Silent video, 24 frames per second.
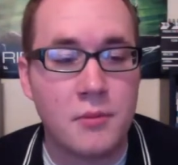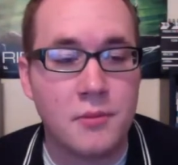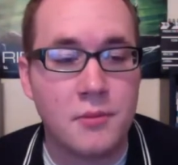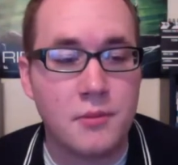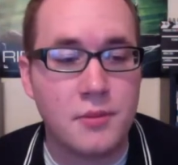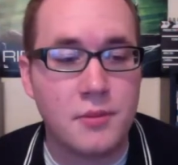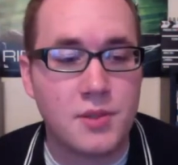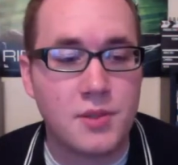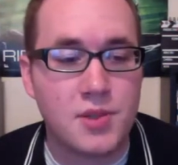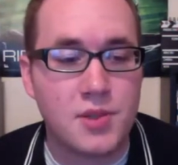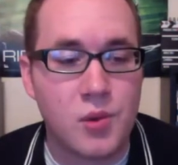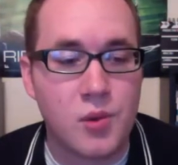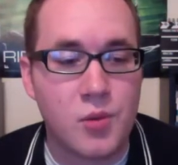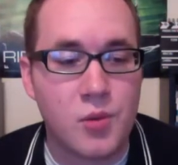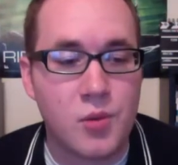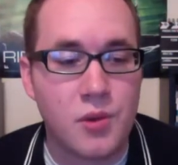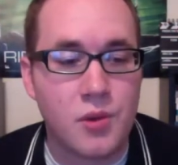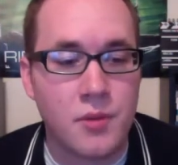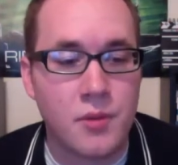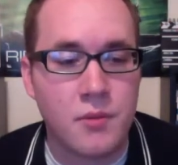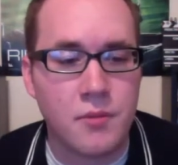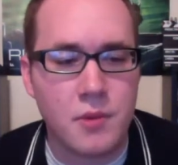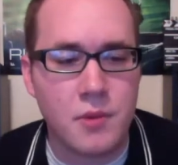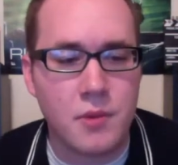
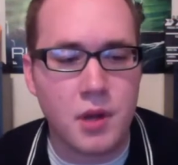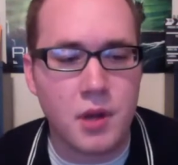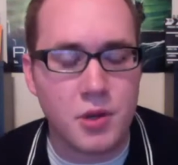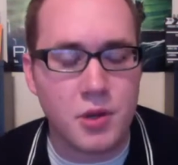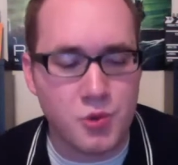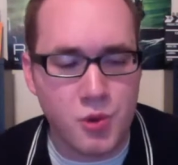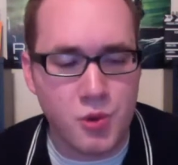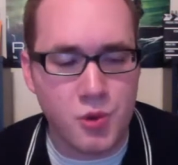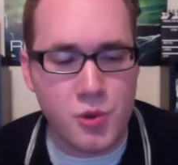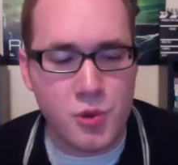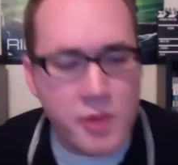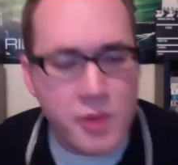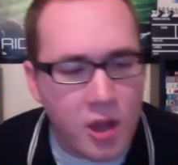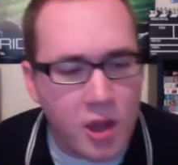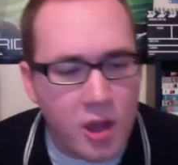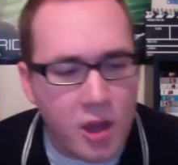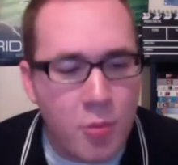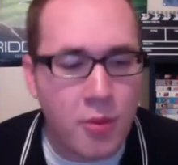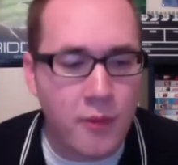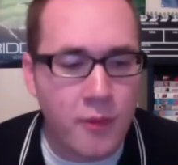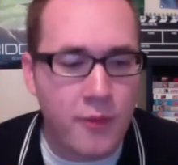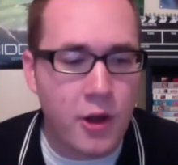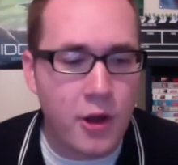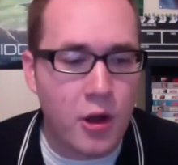someone dreaming up
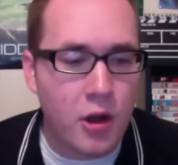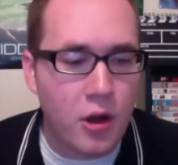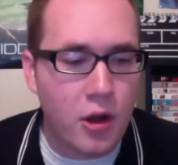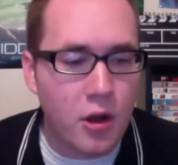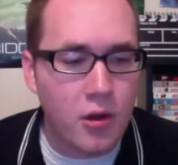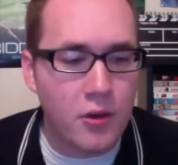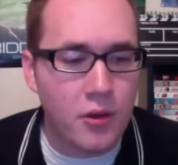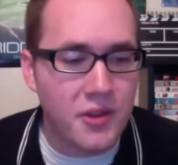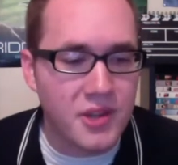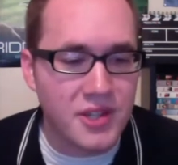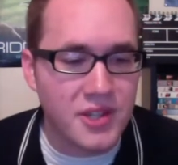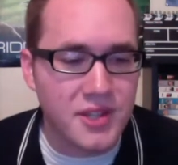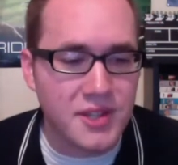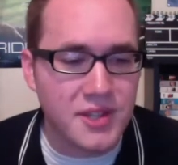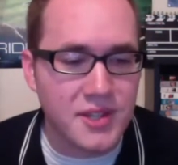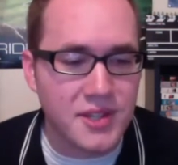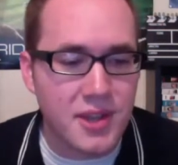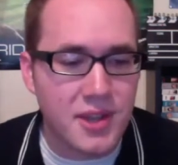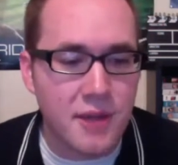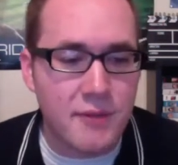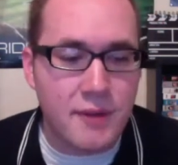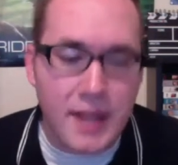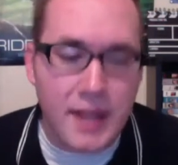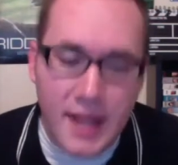of all of this and
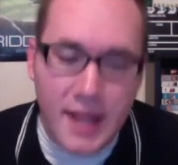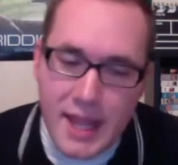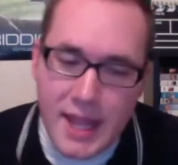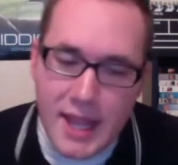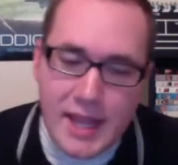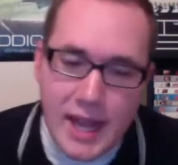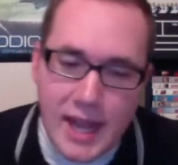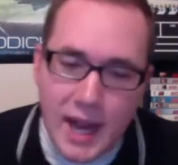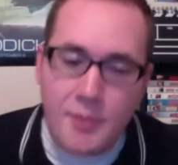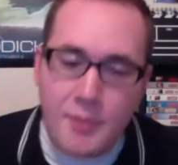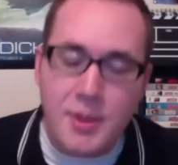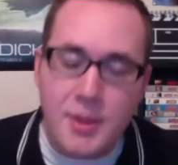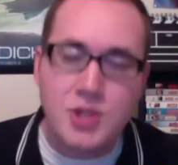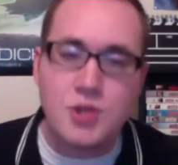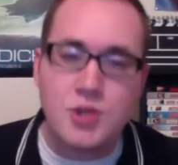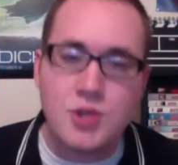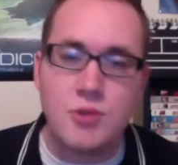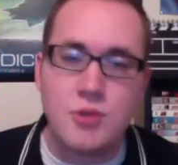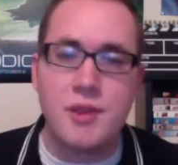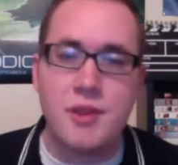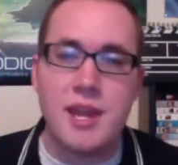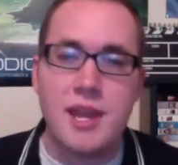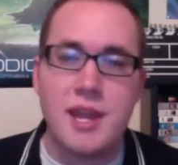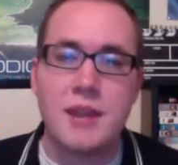stuff. And it kind of makes you
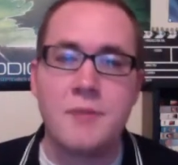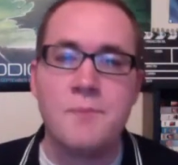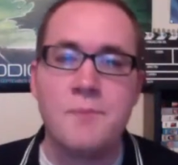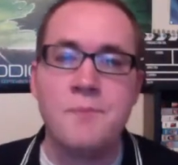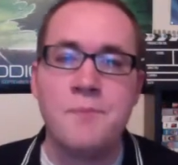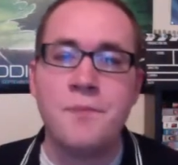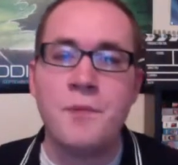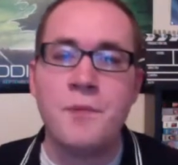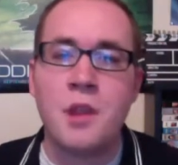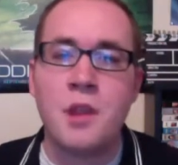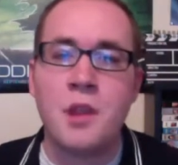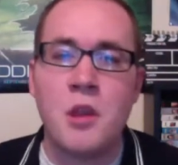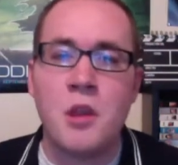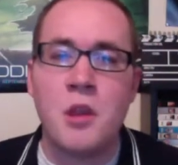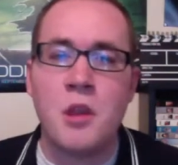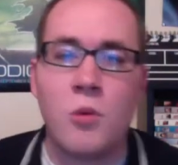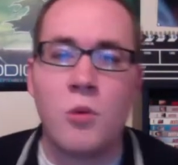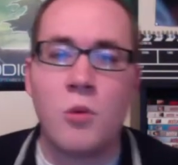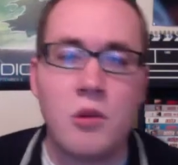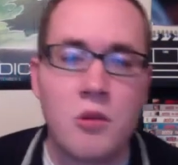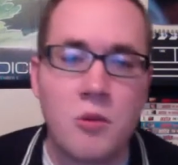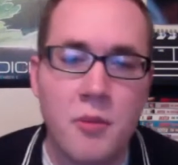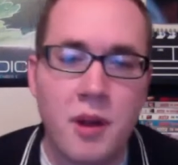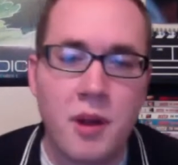think. And what
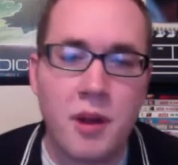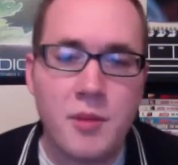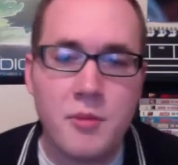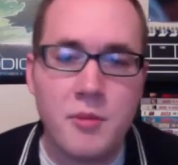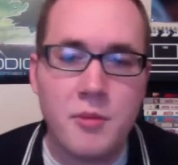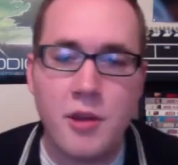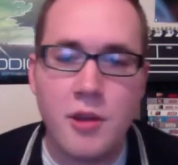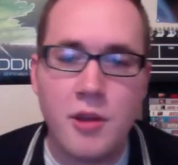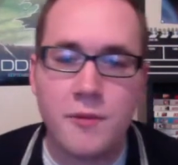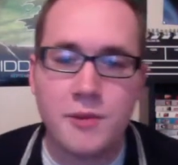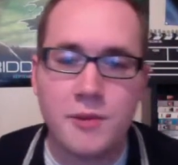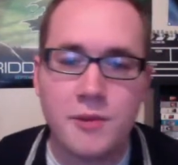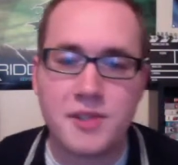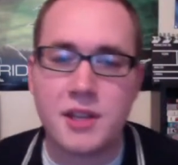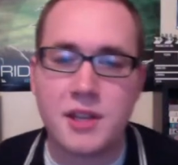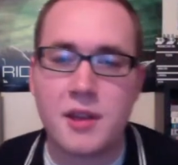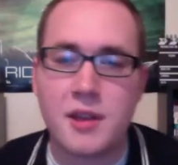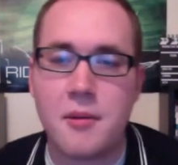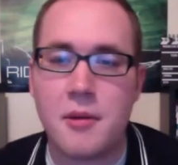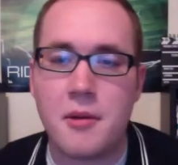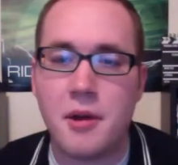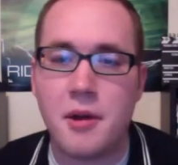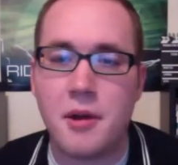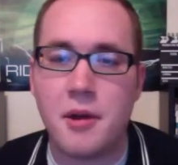it reminded me of was like
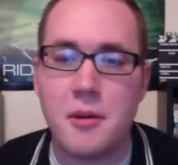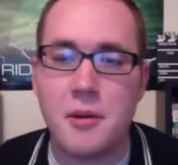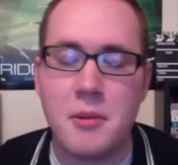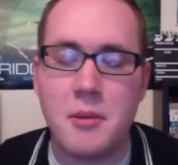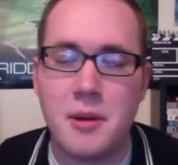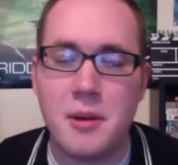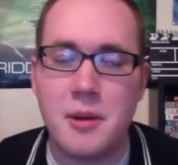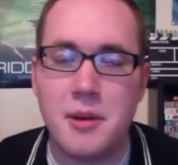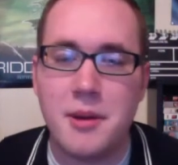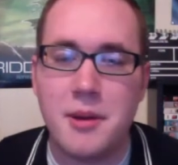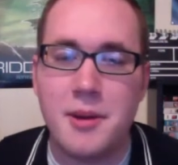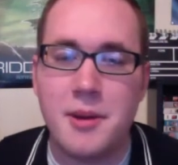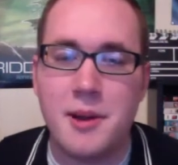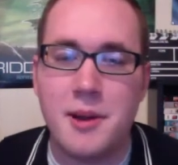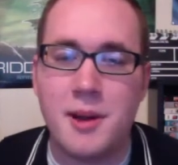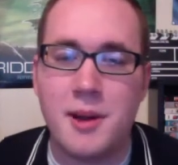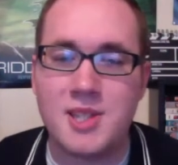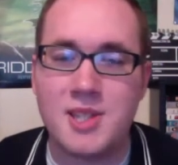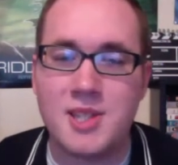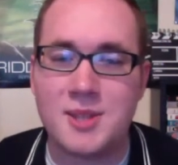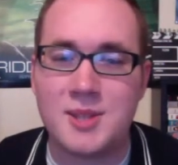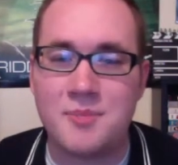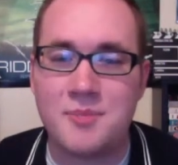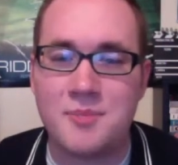a
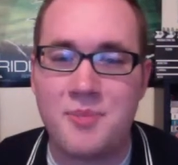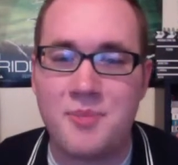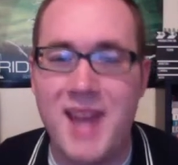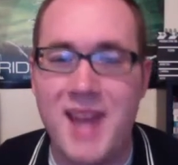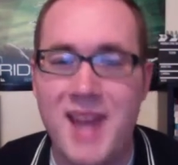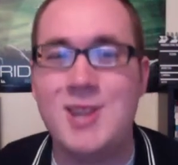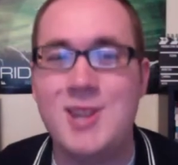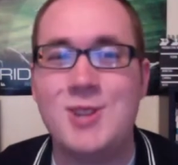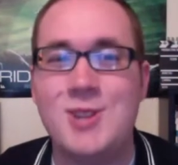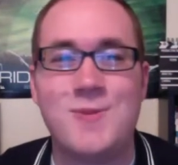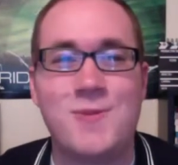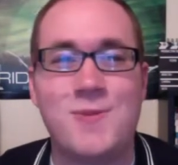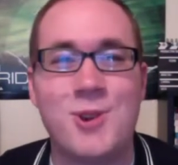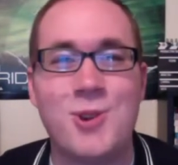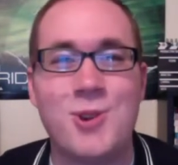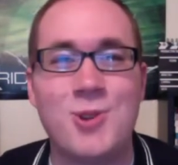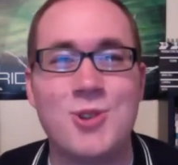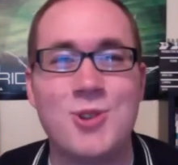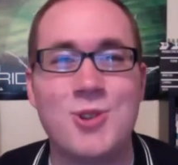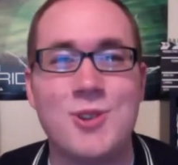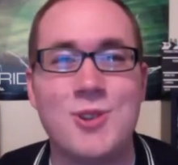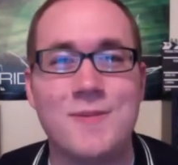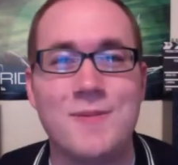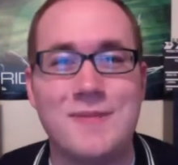Spanish
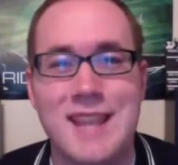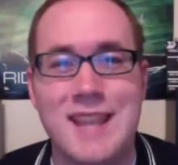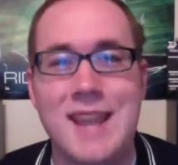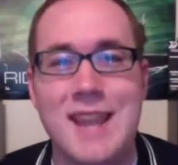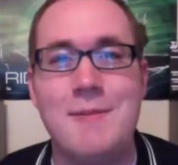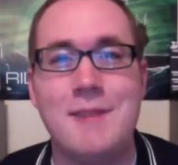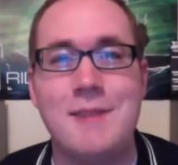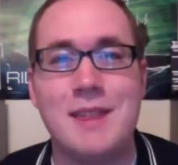version of David